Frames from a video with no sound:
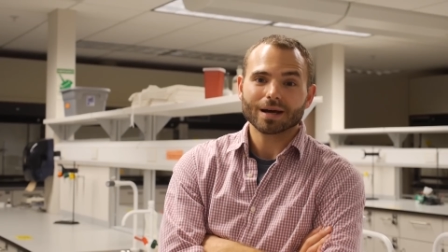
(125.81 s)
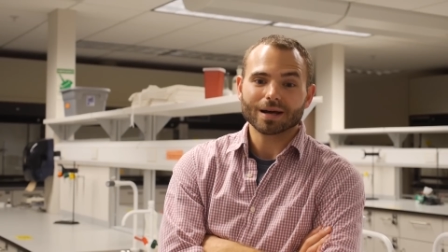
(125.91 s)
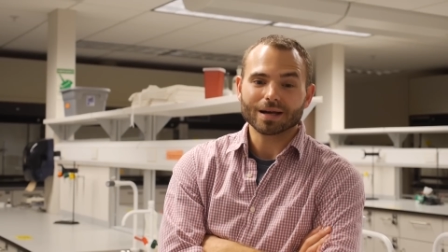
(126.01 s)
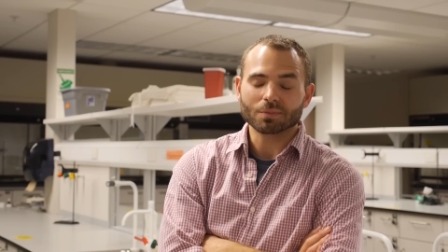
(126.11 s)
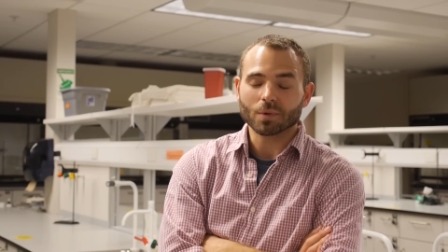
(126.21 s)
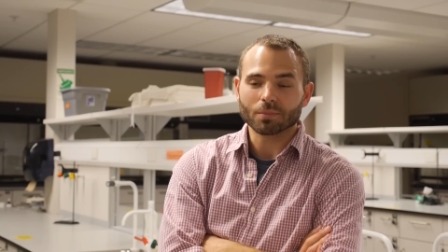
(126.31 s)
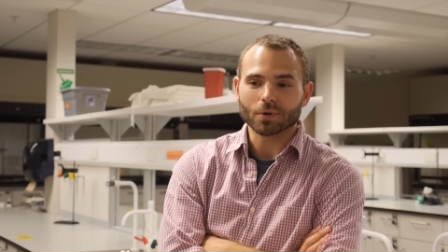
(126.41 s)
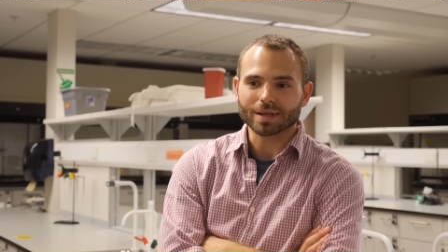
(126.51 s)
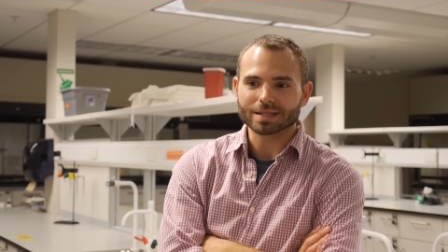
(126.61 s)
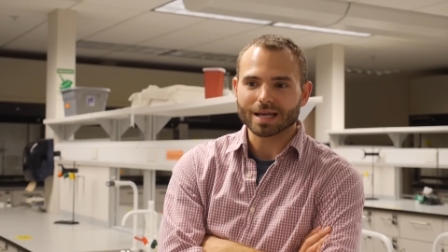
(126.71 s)
At one
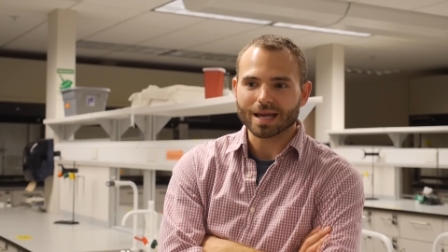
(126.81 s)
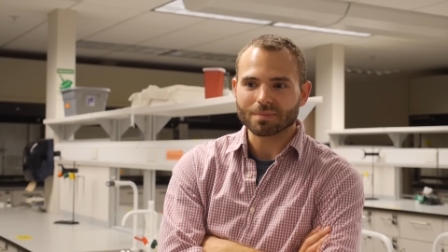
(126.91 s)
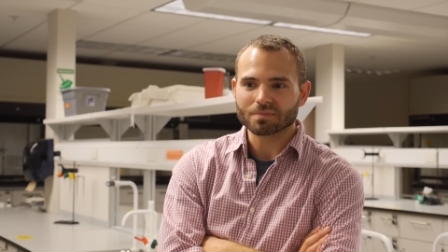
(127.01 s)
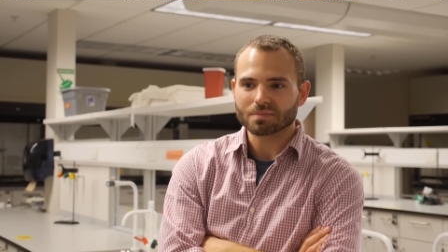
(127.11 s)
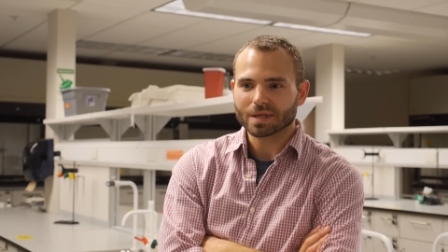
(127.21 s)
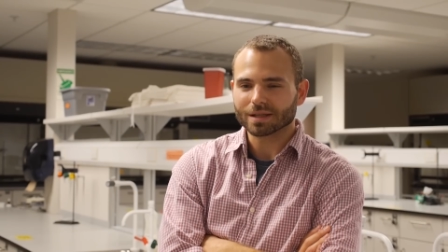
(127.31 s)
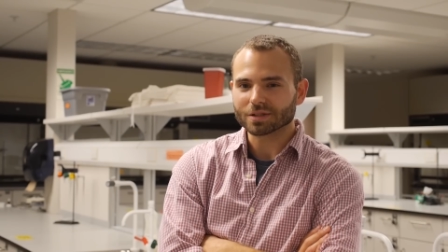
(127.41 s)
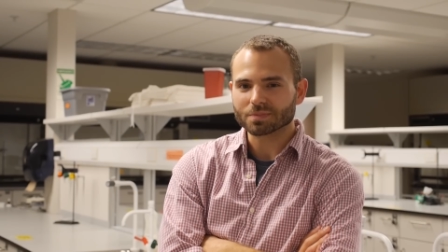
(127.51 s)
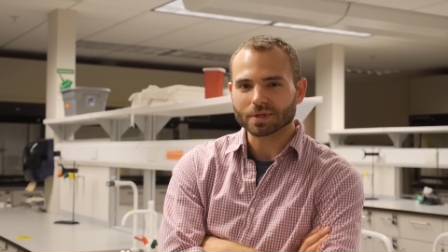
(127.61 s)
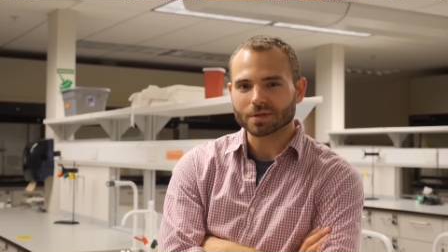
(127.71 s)
point in time,
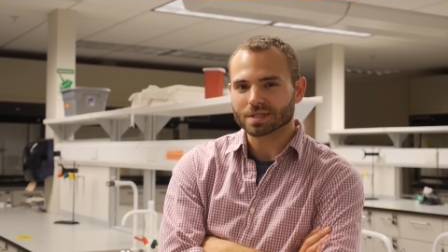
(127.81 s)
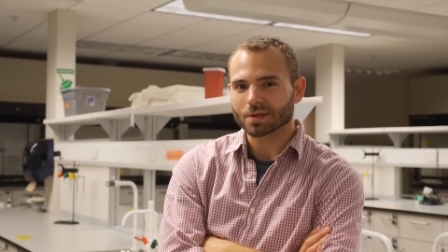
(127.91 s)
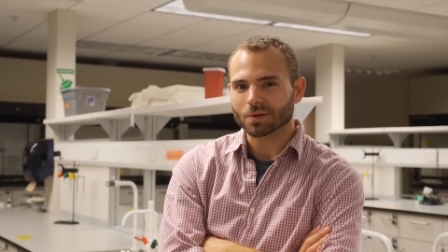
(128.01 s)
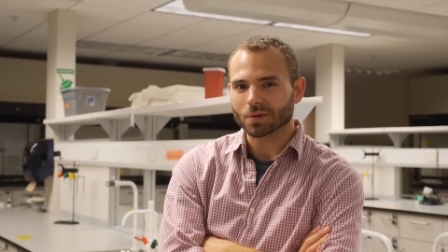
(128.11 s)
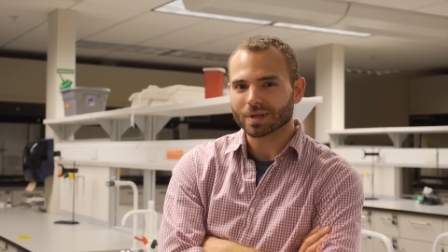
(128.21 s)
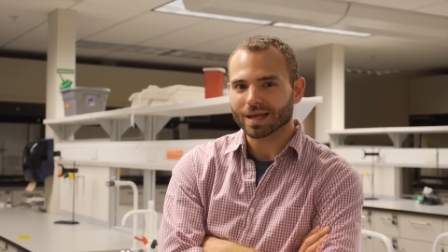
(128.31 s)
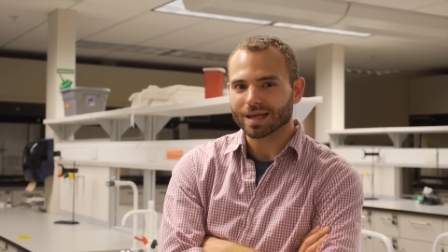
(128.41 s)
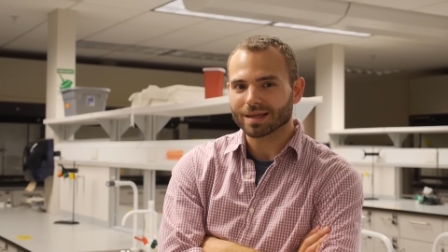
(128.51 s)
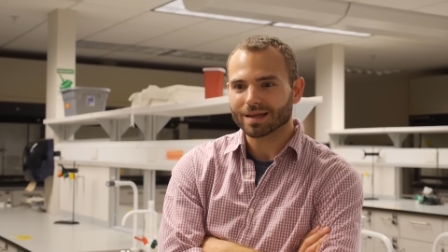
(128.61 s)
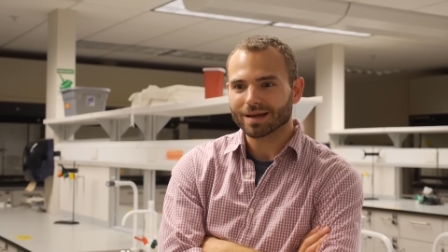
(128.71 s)
English beers, they were
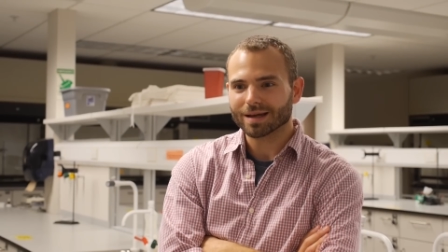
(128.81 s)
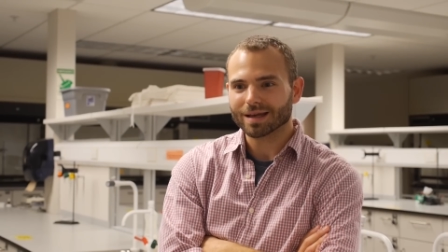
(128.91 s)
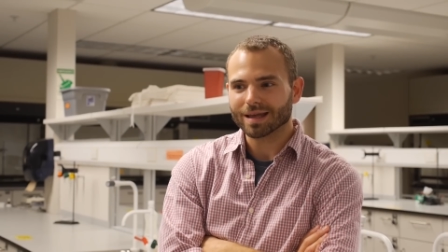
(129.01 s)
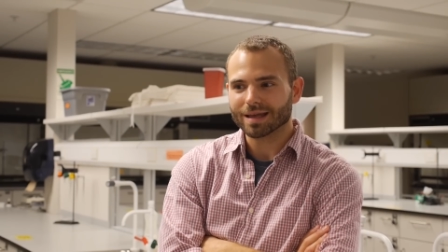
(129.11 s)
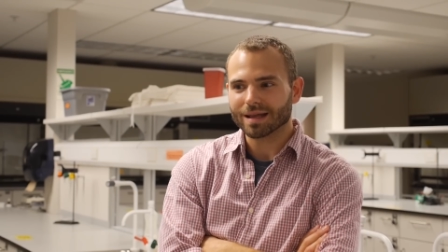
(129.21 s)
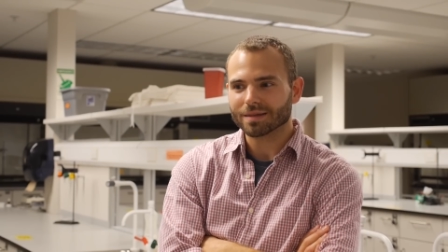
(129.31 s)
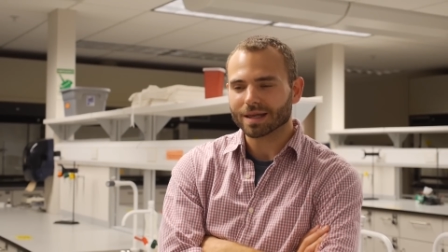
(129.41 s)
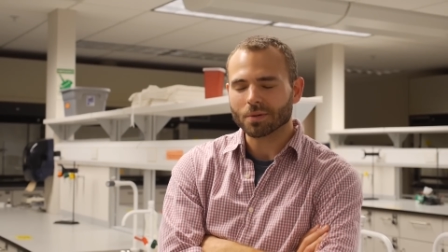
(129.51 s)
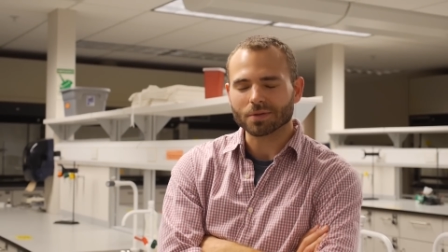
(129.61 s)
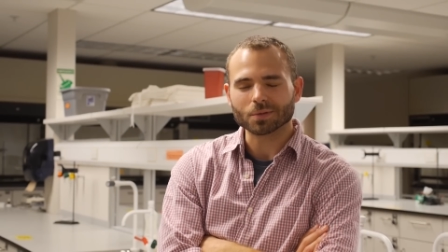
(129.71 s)
okay, and I
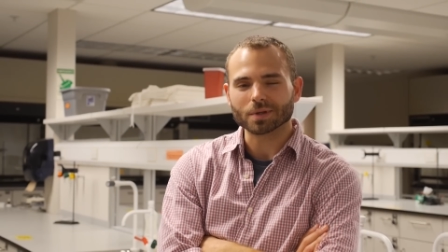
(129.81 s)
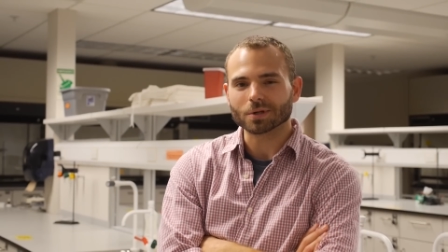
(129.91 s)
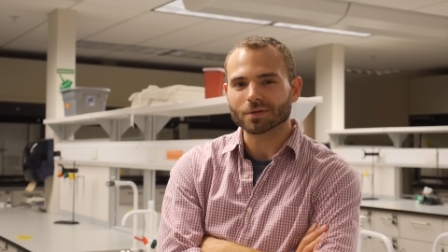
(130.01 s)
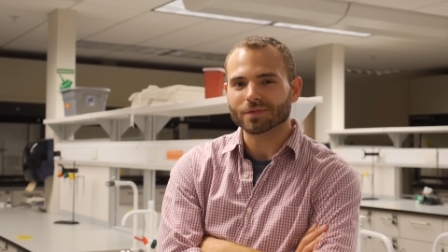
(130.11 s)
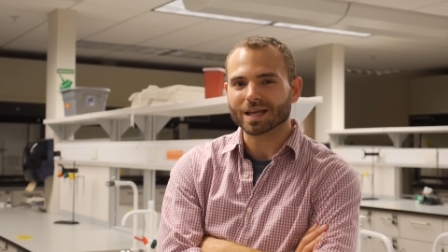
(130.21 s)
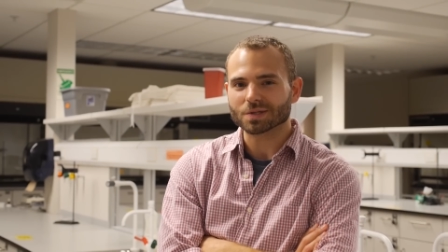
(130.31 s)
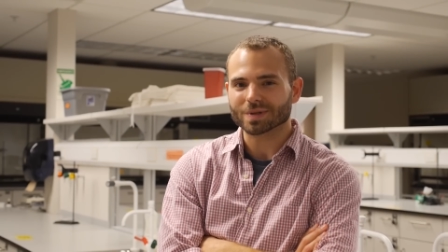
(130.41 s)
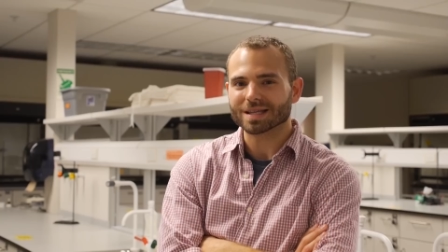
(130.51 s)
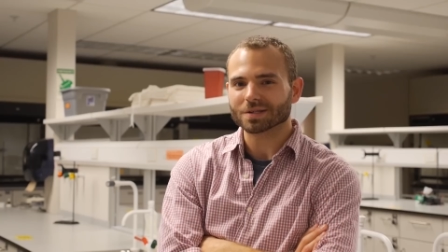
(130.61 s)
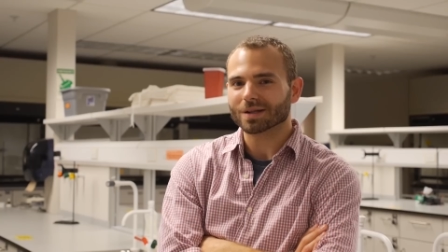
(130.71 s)
think I went through a year phase where
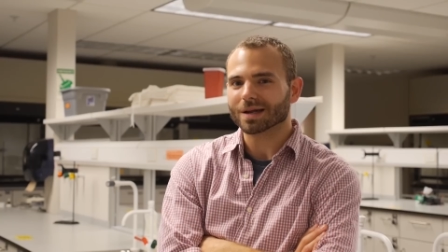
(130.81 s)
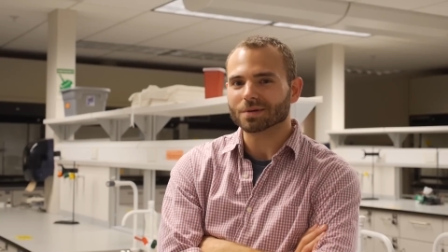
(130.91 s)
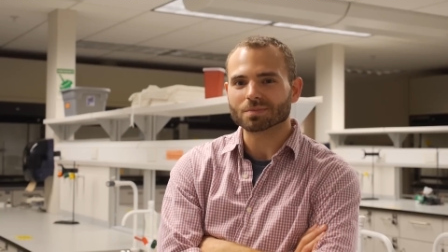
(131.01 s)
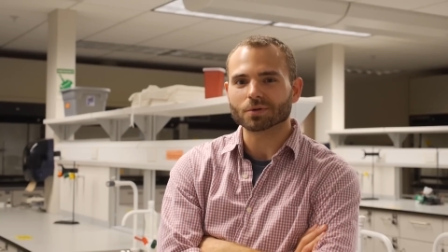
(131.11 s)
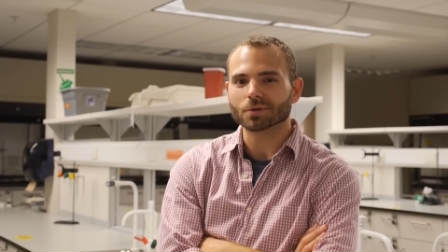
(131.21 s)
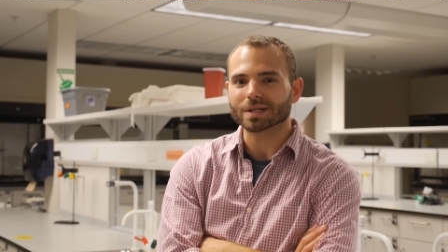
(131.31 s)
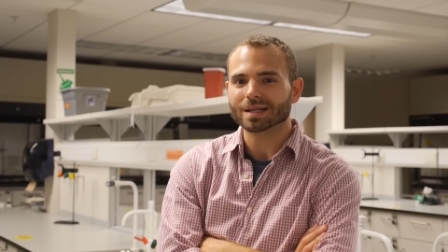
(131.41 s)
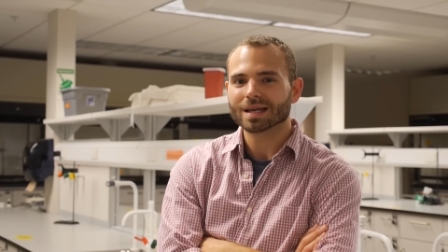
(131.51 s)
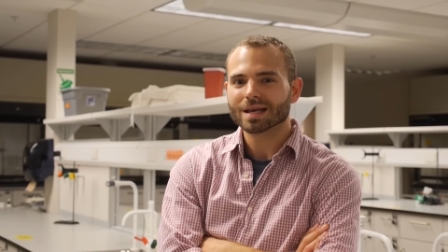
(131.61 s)
that's all I was brewing.